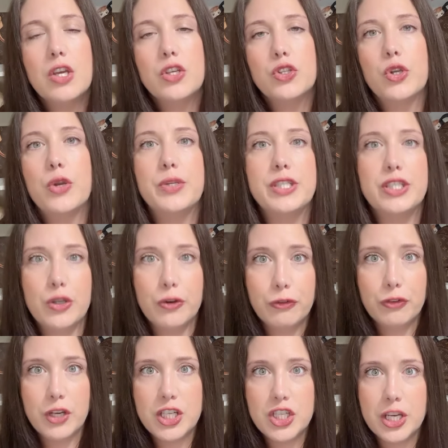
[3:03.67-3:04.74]
So it was still
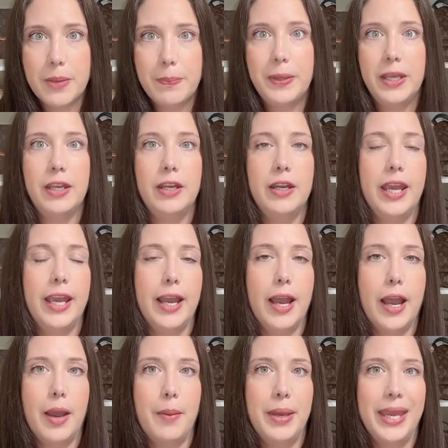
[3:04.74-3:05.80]
free shipping.
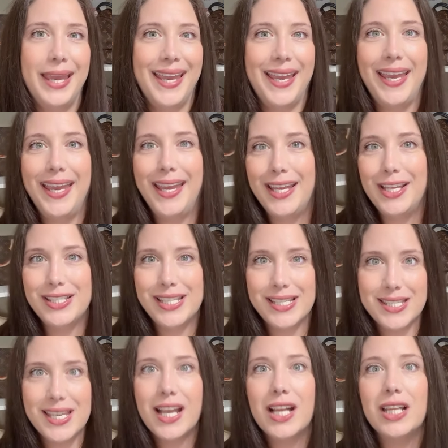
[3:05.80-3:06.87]
It
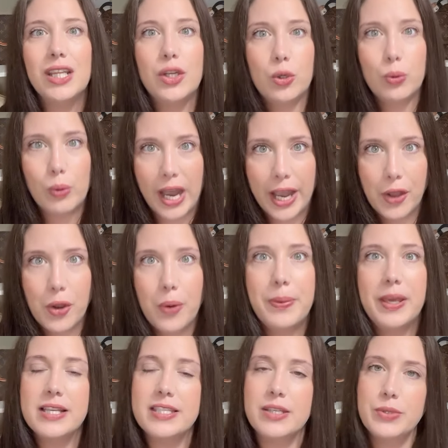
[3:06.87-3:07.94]
did take a little while
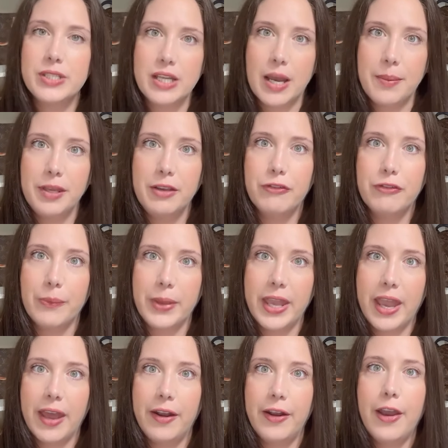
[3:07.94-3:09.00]
because it was coming from
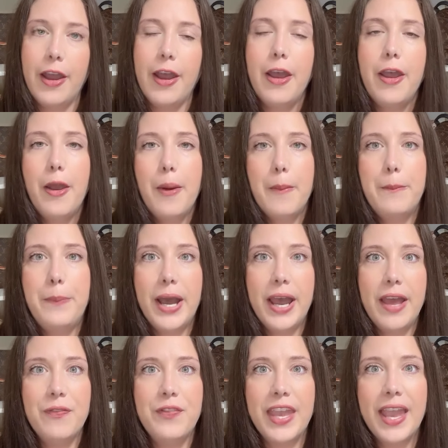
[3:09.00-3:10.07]
Canada,
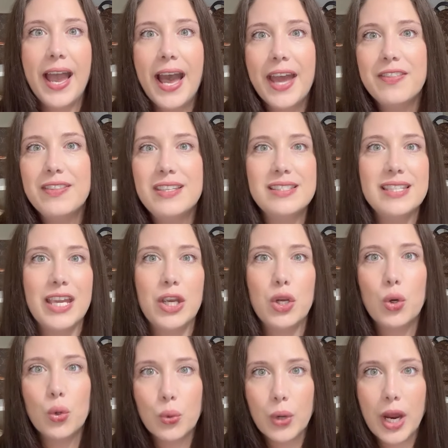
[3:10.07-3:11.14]
but they had these
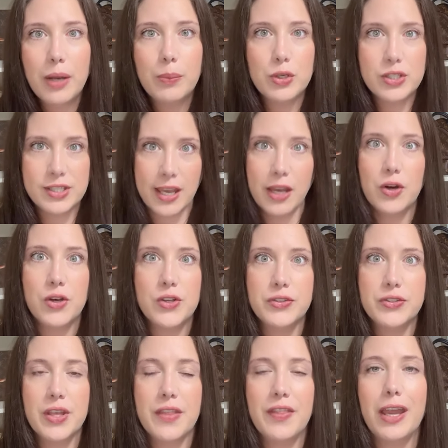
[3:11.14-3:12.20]
incredible
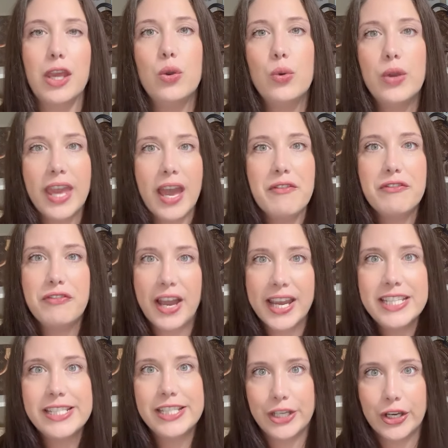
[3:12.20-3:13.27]
sales that you can't
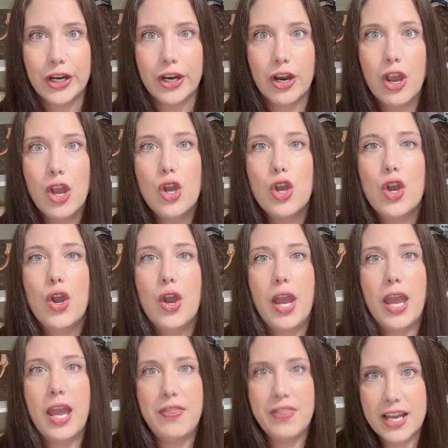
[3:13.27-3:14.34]
find here.
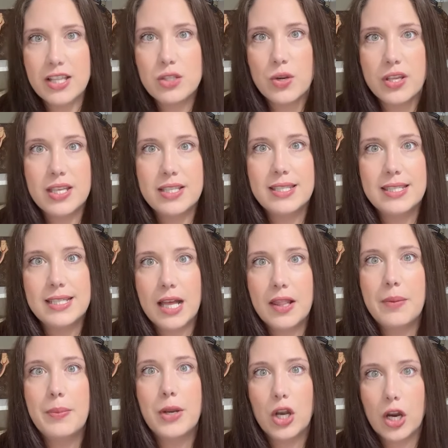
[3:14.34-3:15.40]
And that's where this
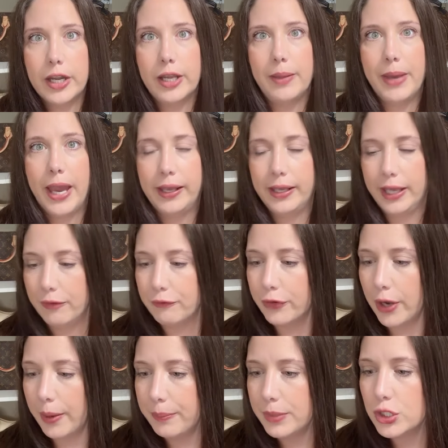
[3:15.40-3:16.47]
Stella McCartney bag came from.